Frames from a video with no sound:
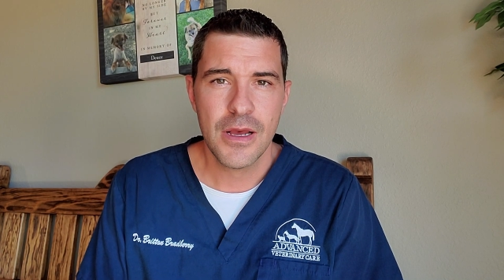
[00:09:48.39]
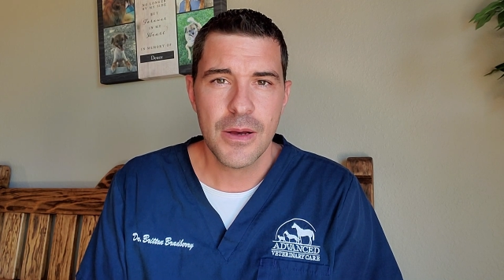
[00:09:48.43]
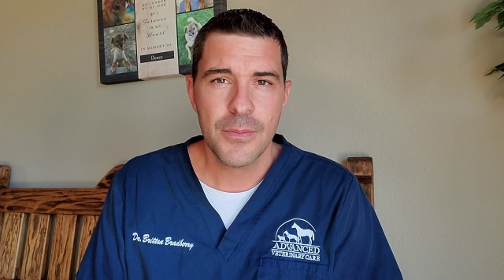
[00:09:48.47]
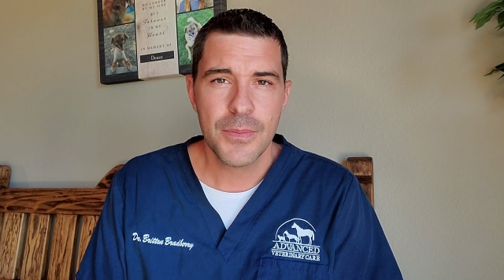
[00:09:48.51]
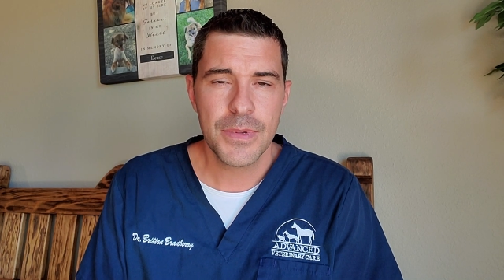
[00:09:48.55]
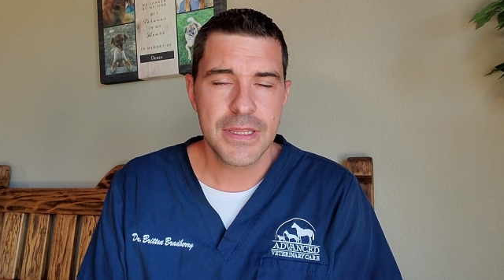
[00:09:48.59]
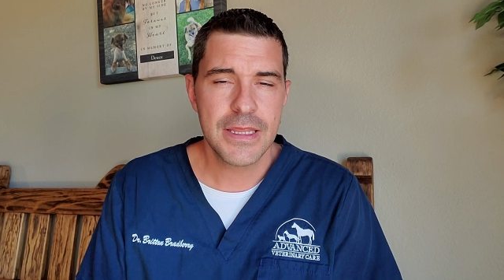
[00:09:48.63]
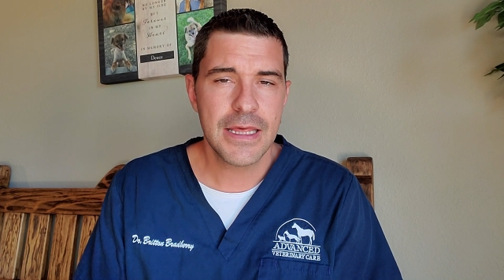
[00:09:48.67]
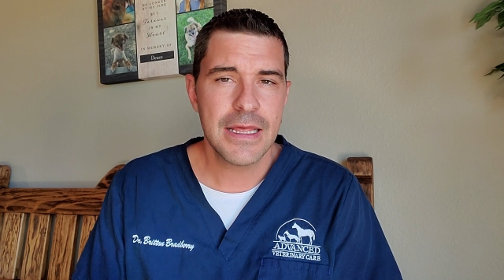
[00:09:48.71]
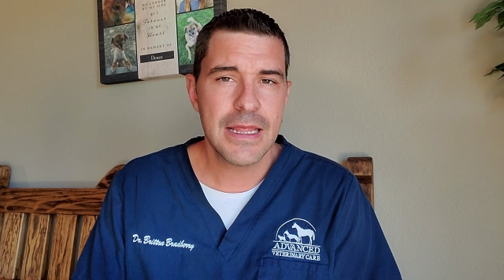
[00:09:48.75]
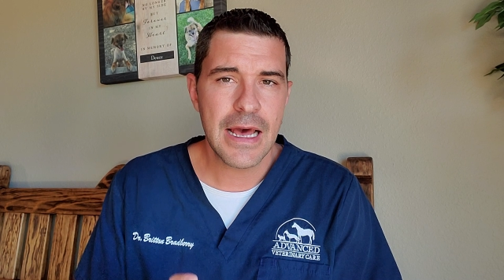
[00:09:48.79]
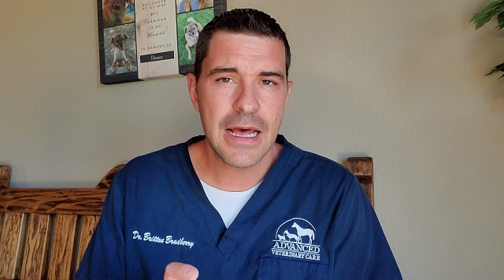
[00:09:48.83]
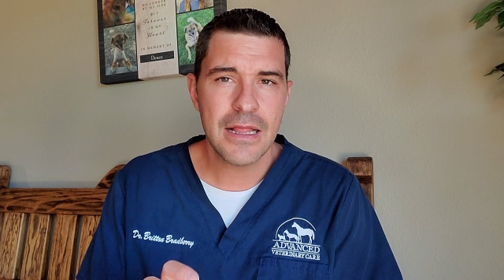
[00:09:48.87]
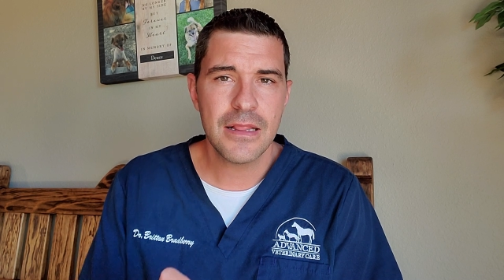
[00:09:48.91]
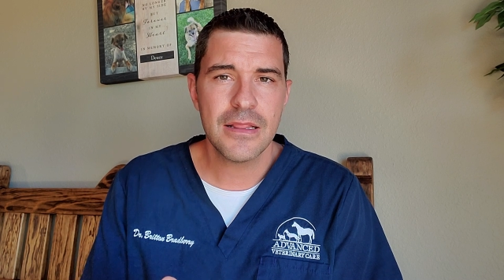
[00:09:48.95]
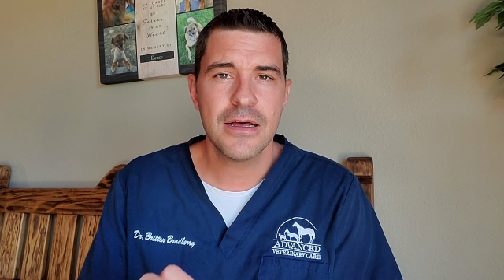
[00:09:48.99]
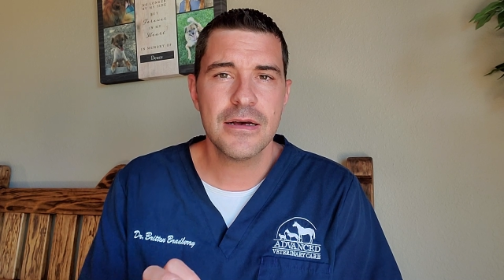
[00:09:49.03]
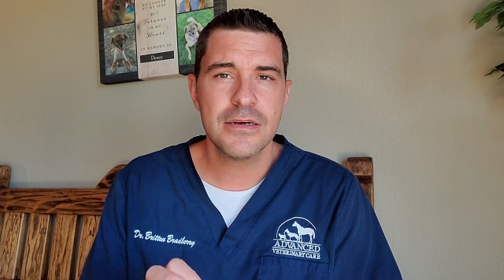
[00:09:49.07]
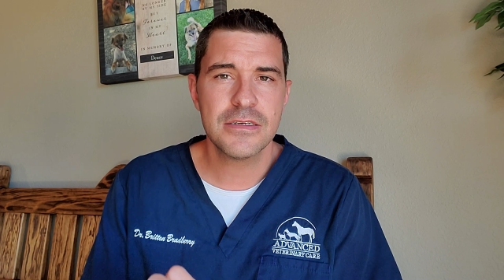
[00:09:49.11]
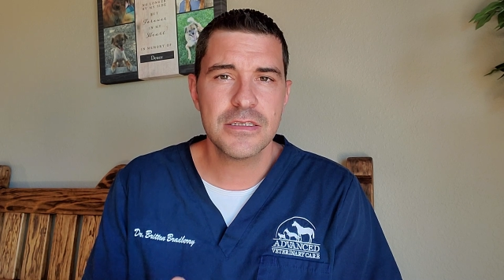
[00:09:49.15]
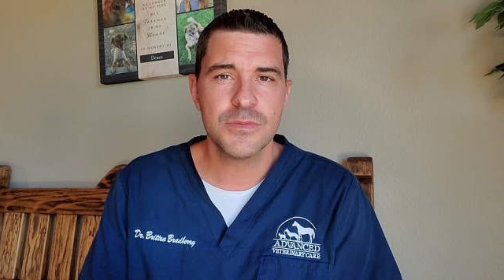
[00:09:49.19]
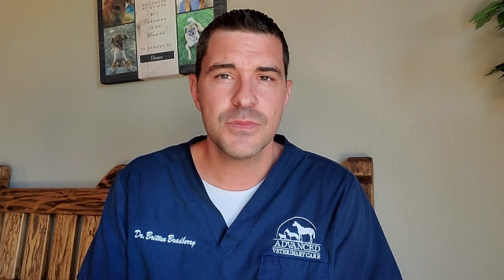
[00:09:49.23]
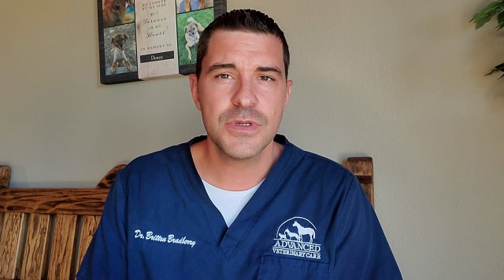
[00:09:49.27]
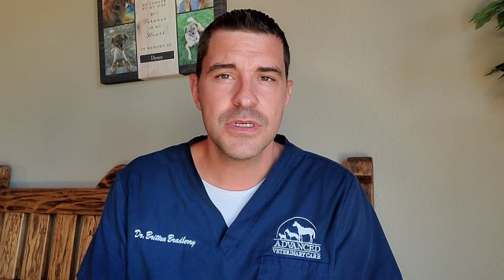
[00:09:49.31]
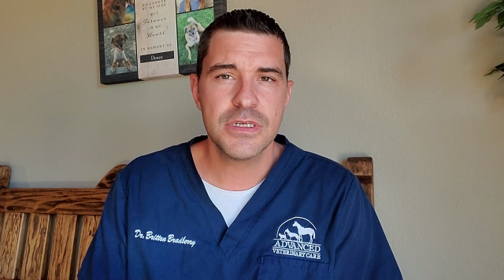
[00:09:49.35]
But that
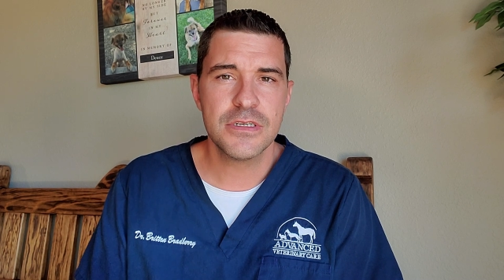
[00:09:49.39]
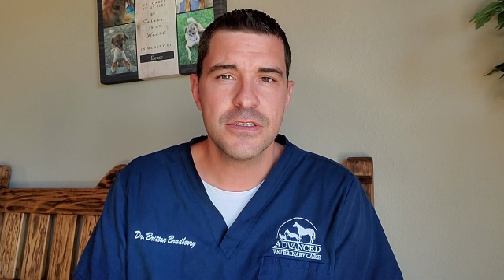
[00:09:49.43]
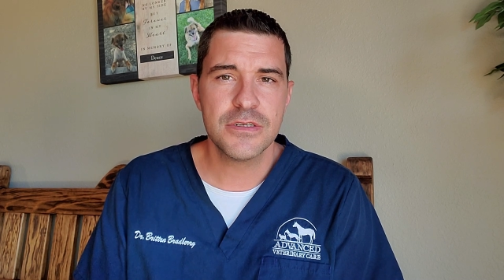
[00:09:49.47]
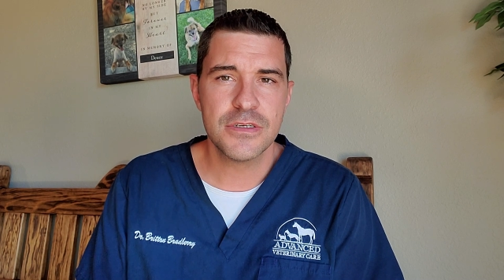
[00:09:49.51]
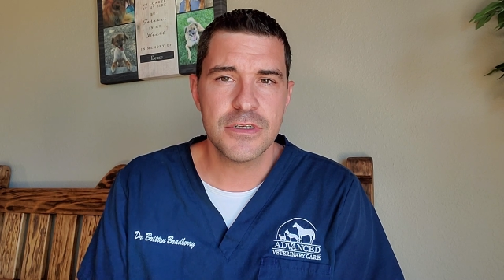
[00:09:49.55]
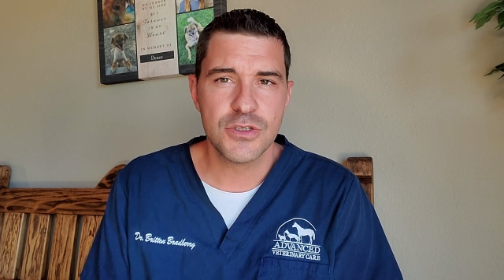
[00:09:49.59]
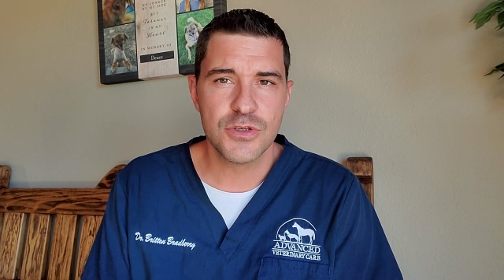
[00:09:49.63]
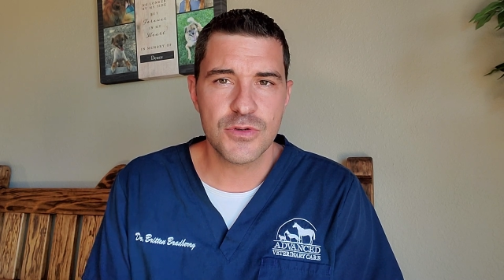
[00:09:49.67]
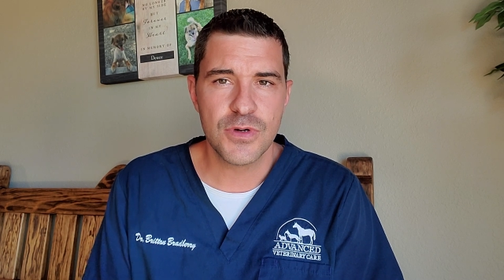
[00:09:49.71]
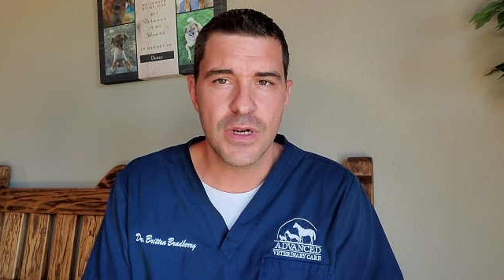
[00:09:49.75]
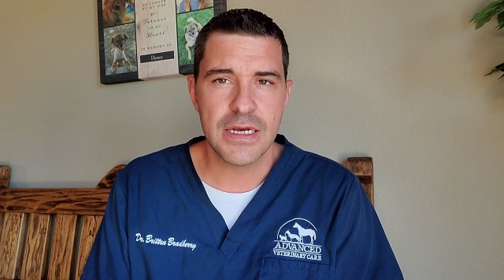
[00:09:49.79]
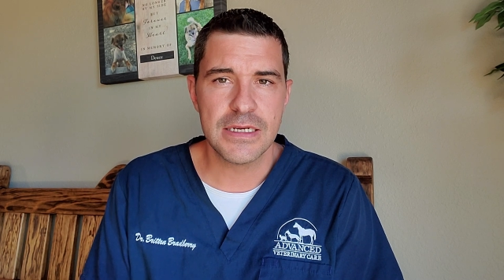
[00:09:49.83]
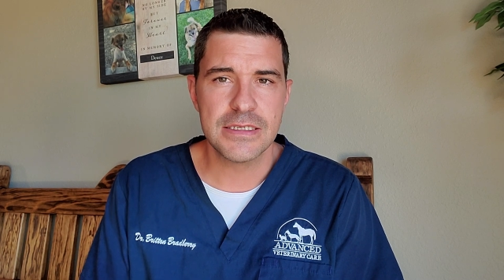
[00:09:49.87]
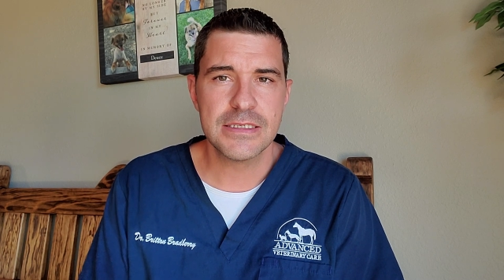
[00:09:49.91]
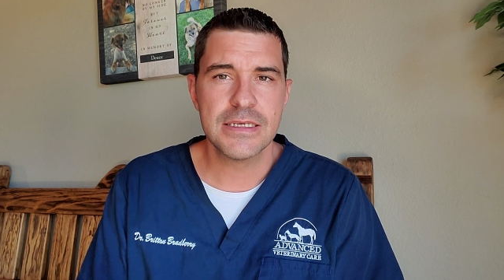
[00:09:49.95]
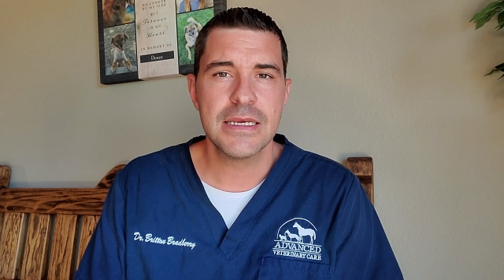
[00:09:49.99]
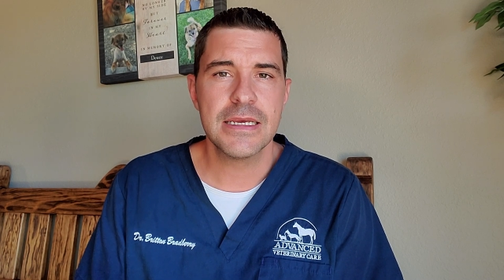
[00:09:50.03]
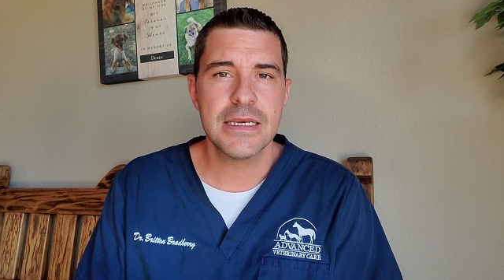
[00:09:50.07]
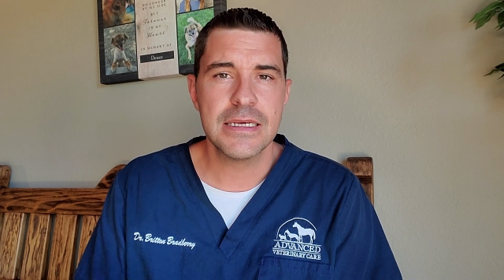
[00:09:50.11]
allows me to address,